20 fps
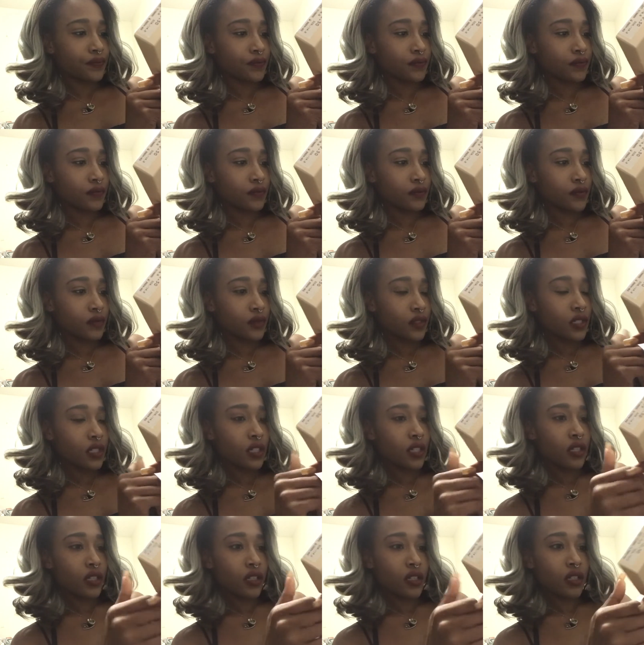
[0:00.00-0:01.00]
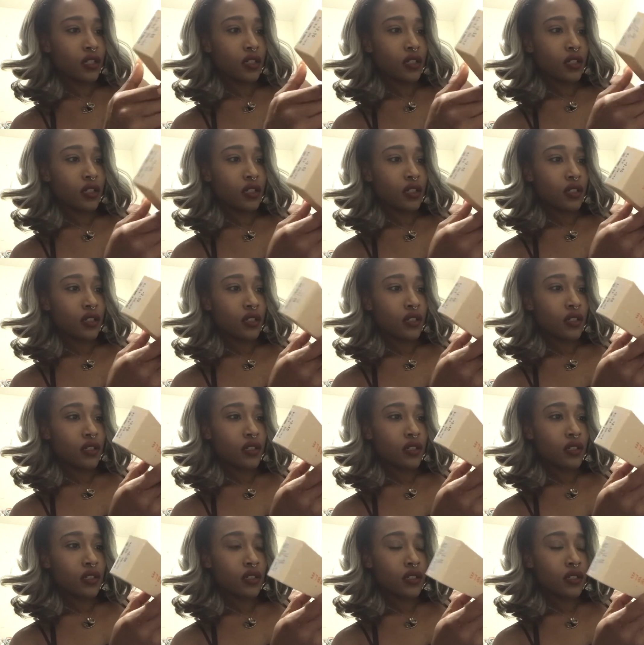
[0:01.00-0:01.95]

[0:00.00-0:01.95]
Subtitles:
Nobody speaks.